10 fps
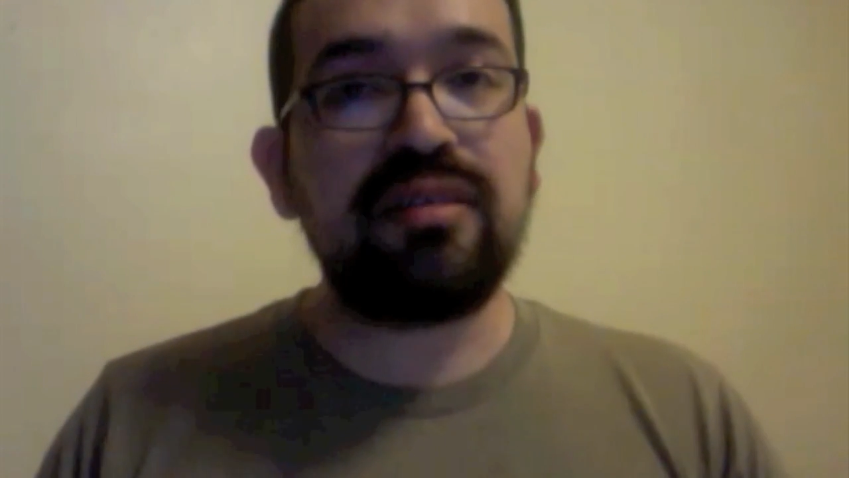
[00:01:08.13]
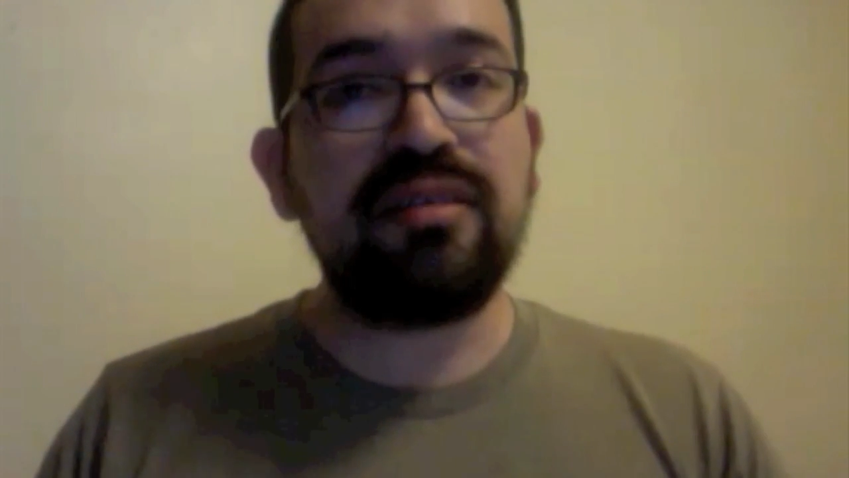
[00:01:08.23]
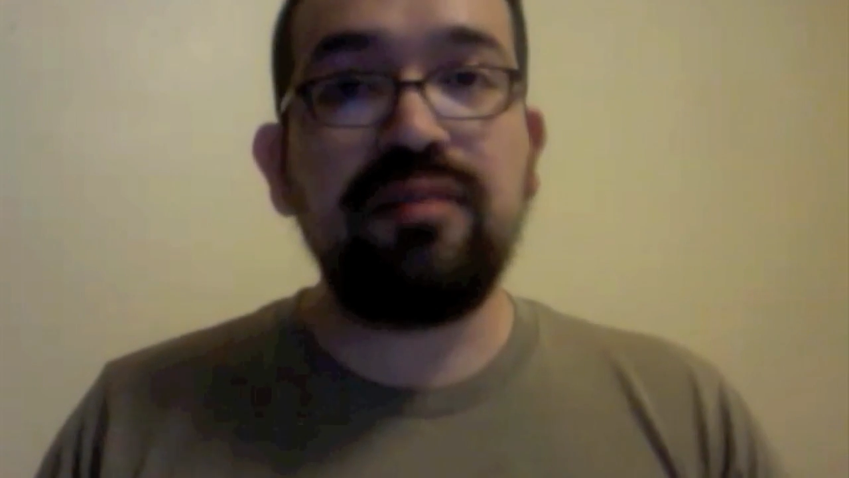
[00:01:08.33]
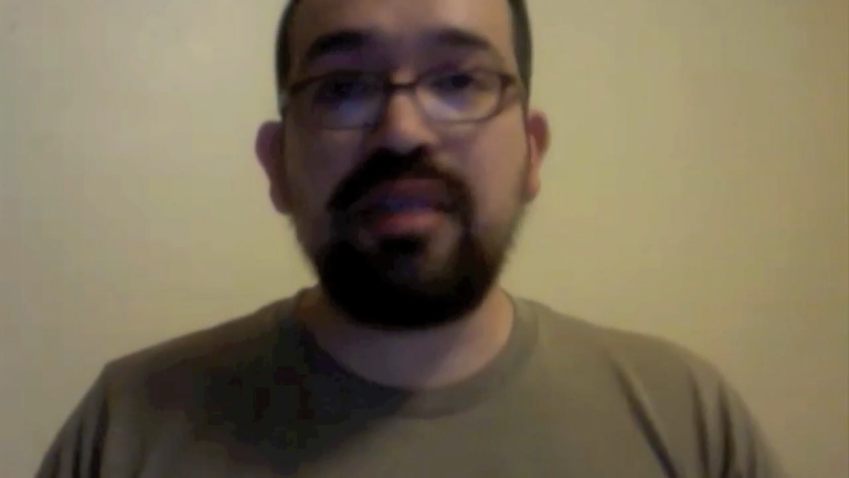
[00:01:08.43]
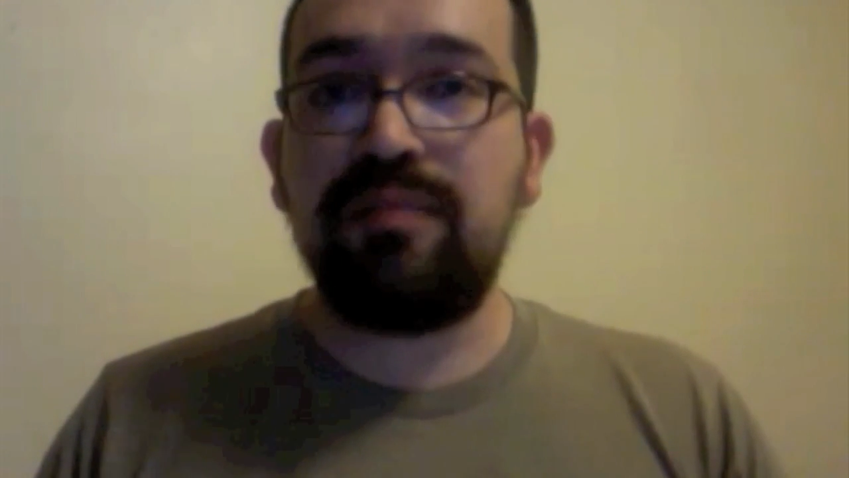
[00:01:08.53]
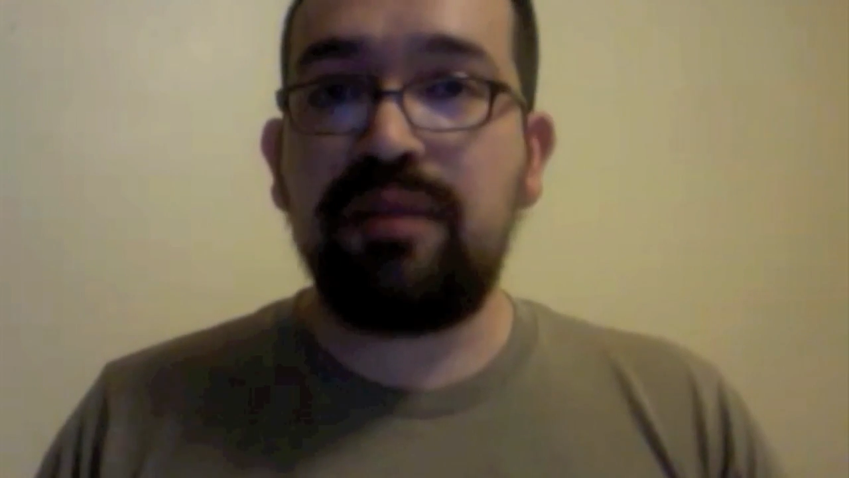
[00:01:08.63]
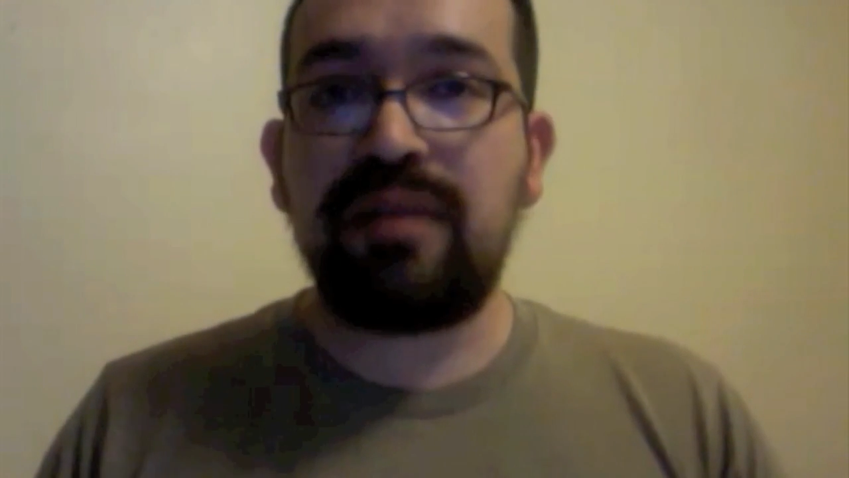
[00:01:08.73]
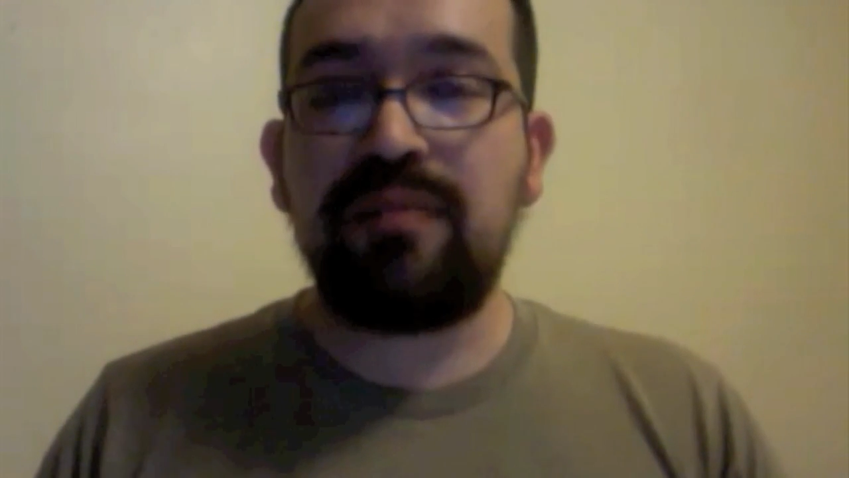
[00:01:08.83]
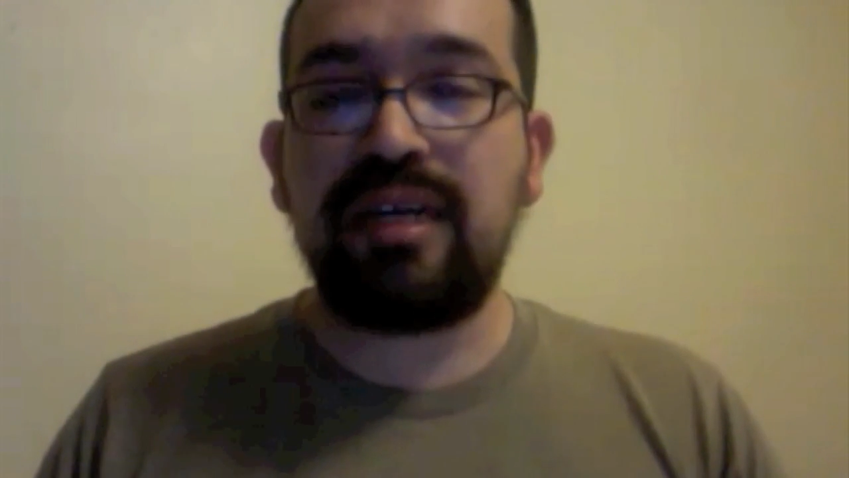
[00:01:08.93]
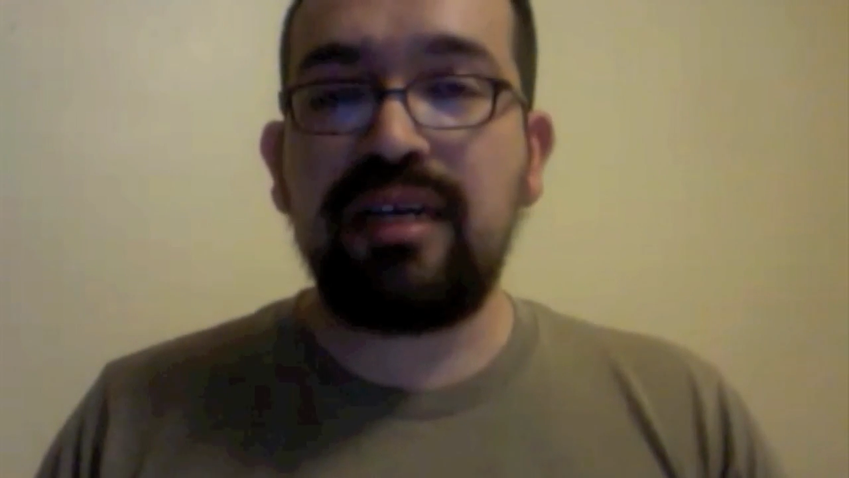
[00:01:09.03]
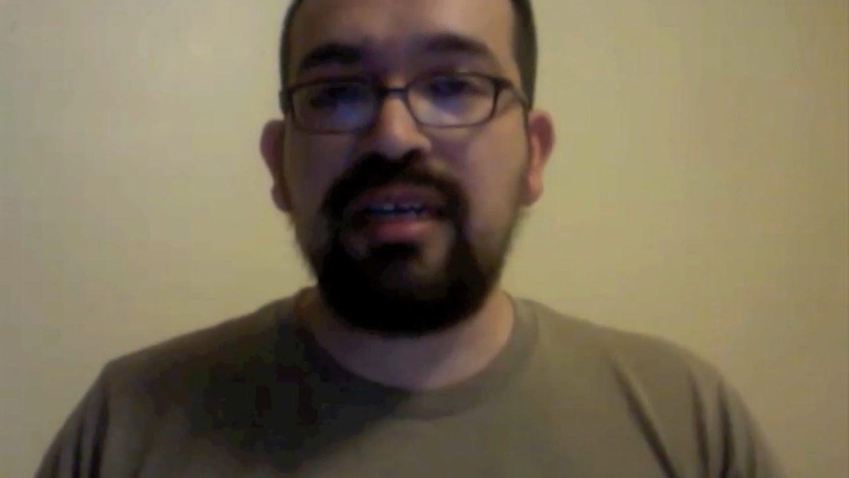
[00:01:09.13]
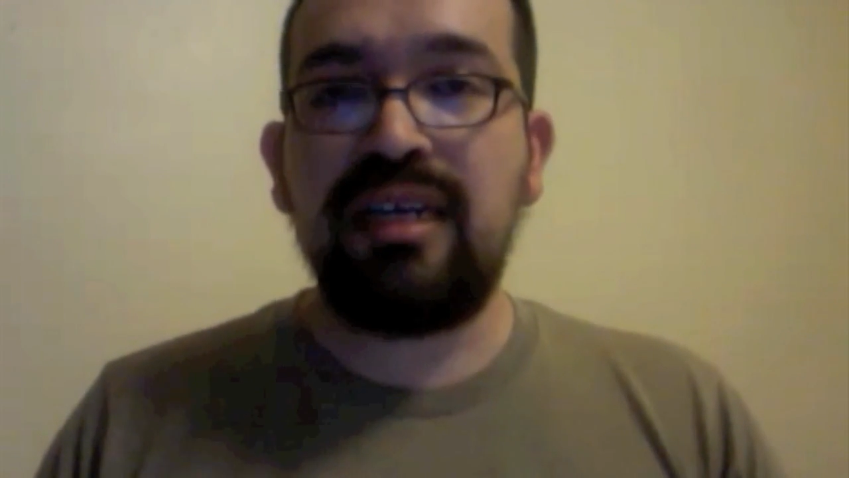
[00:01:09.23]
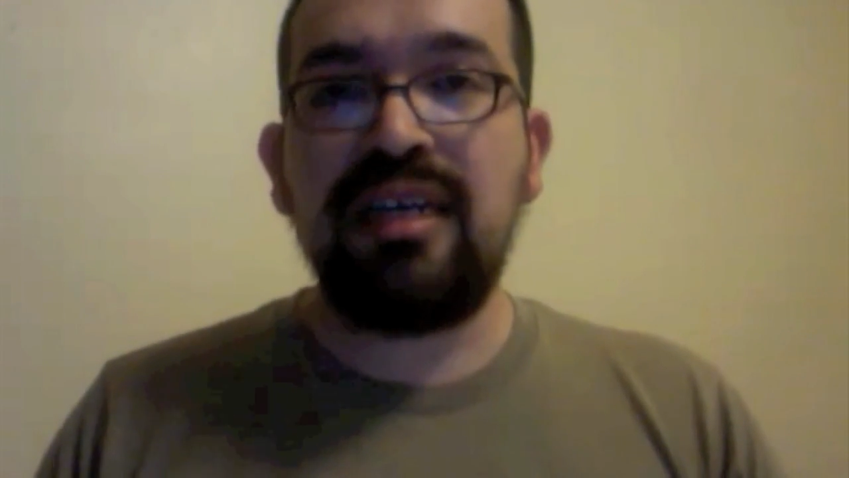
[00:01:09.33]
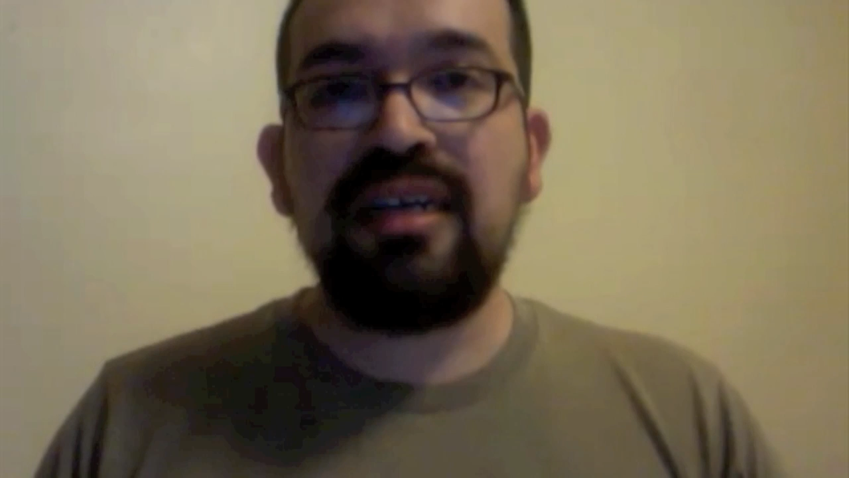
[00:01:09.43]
to you in part by